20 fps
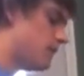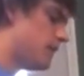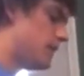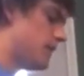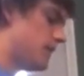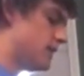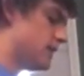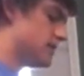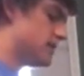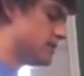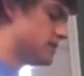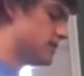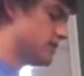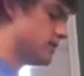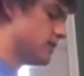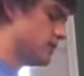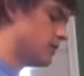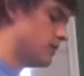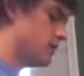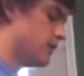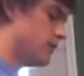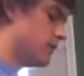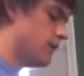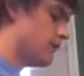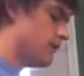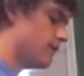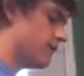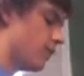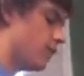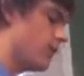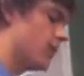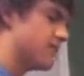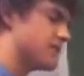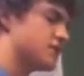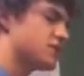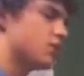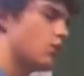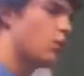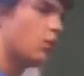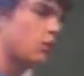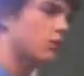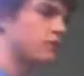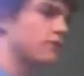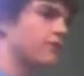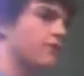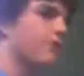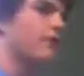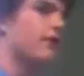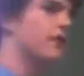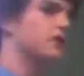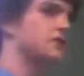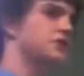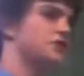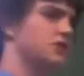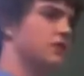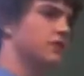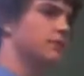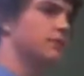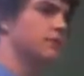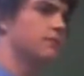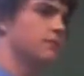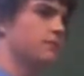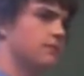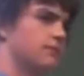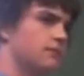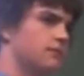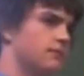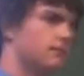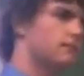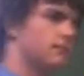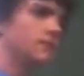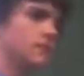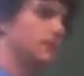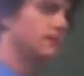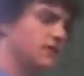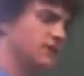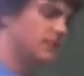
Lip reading: peace, for we have sworn friendship in the